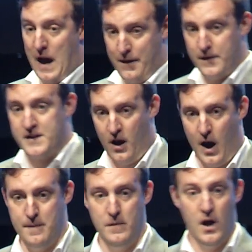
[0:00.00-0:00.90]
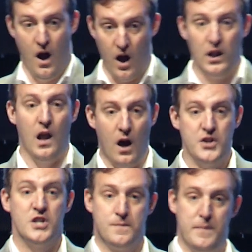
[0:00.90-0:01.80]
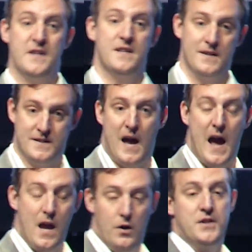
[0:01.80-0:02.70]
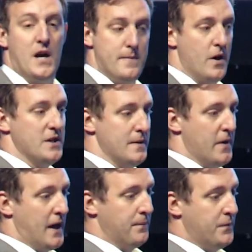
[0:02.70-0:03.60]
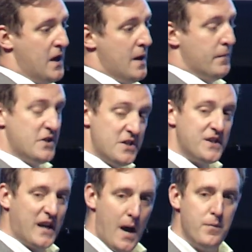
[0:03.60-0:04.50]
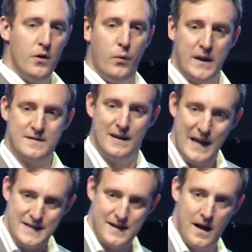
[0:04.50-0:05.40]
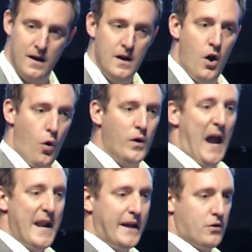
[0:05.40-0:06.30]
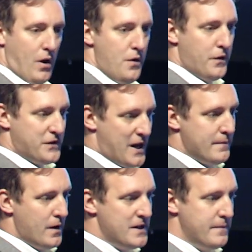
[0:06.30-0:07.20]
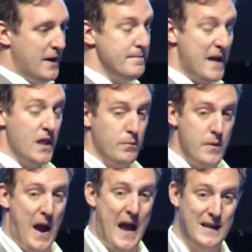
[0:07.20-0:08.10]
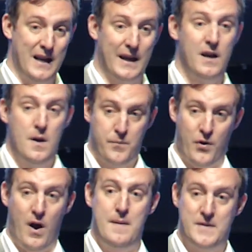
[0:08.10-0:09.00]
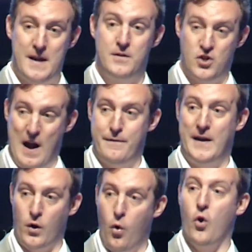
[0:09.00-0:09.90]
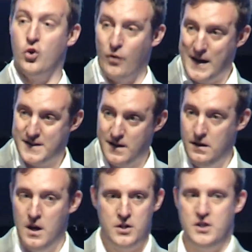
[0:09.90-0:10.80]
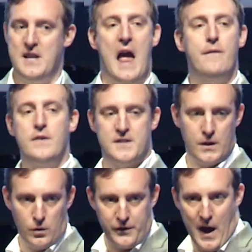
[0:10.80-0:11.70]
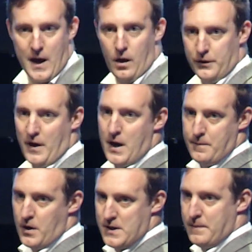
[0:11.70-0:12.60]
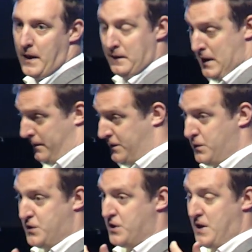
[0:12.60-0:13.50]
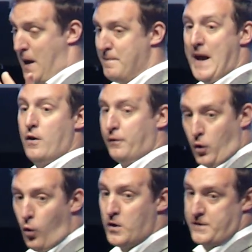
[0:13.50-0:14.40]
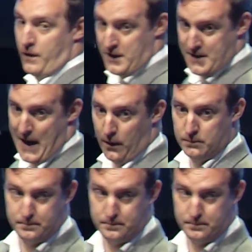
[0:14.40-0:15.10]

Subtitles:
at the time, our largest, busiest day on DynamoDB. But just a couple of weeks later, organic growth on DynamoDB meant that we were handling Prime Day traffic or greater just every single day on DynamoDB. This was just a matter of course for us now.